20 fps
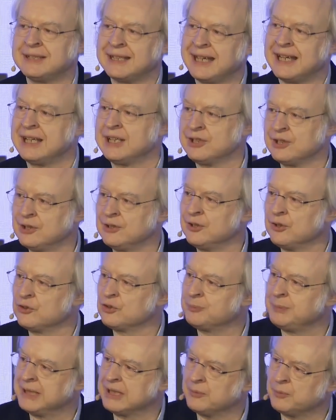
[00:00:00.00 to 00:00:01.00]
diagnosed
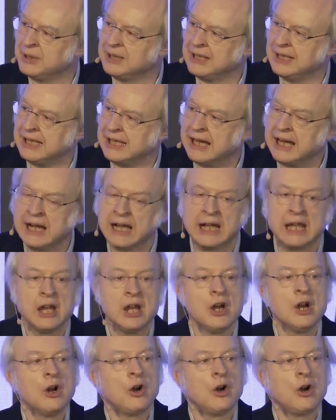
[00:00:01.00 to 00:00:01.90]
better with AI,